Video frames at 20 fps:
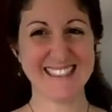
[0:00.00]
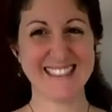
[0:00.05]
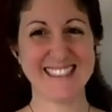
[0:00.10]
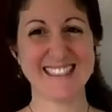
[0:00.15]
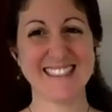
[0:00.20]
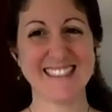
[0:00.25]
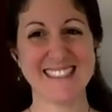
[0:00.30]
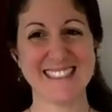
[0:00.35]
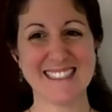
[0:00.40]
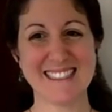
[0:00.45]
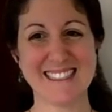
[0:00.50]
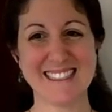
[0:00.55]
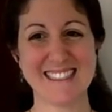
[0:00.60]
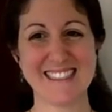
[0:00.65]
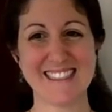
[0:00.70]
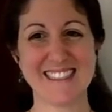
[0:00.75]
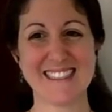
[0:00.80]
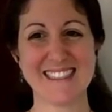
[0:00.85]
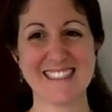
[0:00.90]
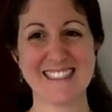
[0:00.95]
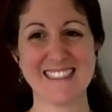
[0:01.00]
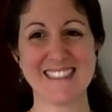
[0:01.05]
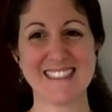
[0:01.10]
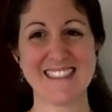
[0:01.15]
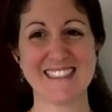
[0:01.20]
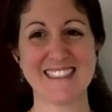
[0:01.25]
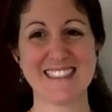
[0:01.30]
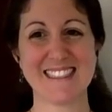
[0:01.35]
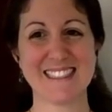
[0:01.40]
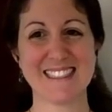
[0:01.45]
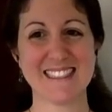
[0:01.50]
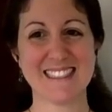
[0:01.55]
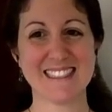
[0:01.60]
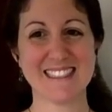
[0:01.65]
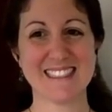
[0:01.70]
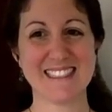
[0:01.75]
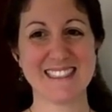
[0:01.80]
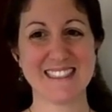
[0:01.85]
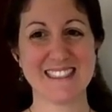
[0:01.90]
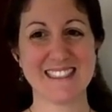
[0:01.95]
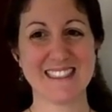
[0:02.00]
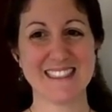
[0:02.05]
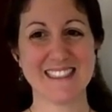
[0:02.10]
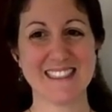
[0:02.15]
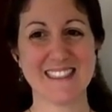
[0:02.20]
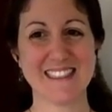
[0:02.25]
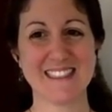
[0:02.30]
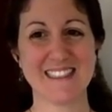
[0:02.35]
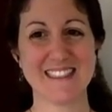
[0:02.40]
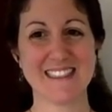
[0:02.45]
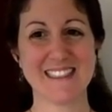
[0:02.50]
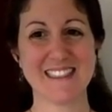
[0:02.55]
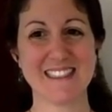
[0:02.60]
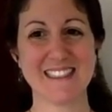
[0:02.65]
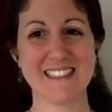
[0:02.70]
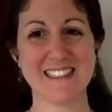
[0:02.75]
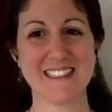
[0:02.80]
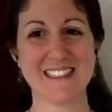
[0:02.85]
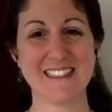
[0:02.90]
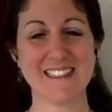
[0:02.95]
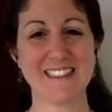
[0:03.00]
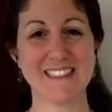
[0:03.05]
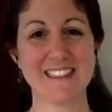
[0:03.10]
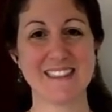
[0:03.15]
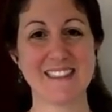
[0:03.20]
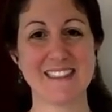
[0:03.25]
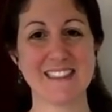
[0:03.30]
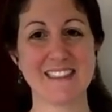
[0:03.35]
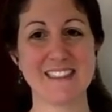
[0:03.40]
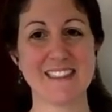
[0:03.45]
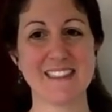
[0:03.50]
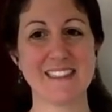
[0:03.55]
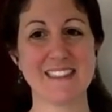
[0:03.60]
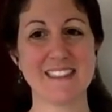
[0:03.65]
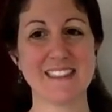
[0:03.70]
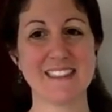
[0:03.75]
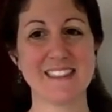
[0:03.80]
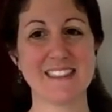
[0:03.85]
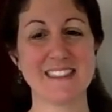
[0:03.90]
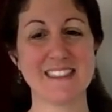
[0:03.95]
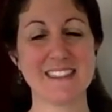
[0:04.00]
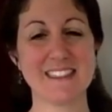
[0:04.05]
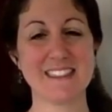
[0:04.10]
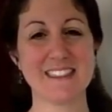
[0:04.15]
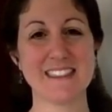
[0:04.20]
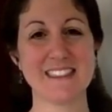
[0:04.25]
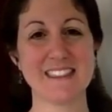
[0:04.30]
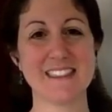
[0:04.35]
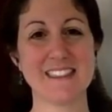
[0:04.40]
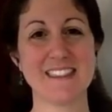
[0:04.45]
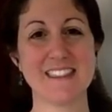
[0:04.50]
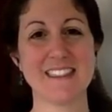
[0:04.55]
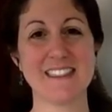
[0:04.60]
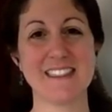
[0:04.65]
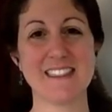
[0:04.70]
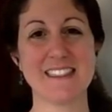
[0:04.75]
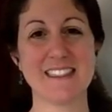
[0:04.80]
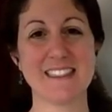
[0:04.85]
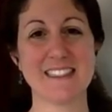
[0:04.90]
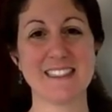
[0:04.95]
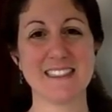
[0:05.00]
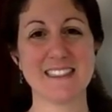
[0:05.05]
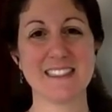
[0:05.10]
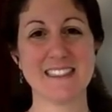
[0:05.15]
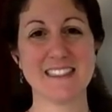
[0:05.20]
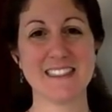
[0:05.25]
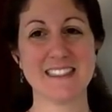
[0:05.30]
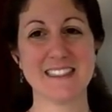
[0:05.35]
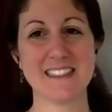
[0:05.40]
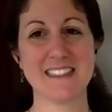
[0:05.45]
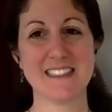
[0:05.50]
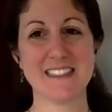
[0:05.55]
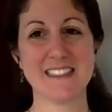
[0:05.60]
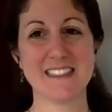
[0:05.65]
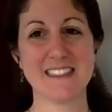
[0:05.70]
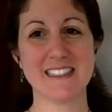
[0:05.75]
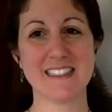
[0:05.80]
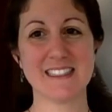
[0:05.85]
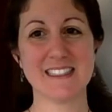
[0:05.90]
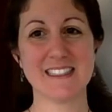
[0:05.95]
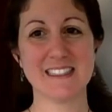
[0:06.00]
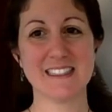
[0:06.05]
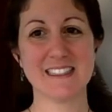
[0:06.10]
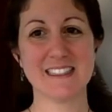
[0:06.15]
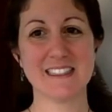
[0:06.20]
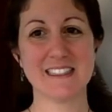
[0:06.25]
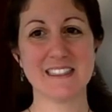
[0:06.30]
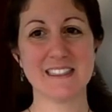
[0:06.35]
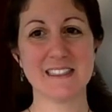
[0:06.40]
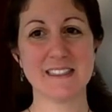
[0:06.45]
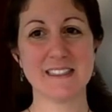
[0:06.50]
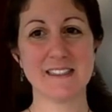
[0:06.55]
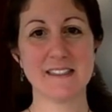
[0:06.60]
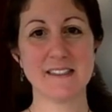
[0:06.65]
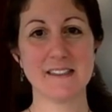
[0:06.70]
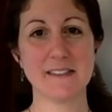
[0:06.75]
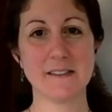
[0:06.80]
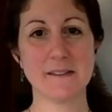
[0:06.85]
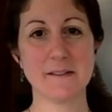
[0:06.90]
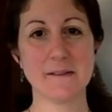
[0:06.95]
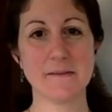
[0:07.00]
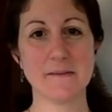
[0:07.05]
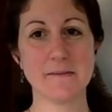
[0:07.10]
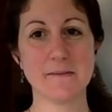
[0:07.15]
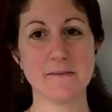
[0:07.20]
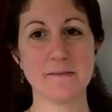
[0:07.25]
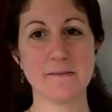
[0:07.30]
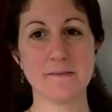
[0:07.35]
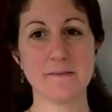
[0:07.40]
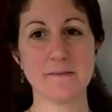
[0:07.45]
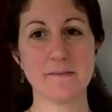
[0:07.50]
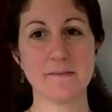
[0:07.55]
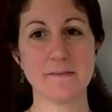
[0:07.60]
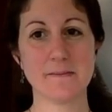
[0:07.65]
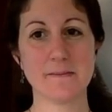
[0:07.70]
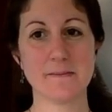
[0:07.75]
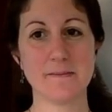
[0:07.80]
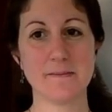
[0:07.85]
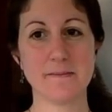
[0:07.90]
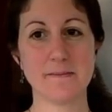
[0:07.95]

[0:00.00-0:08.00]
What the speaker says: This person isn't speaking.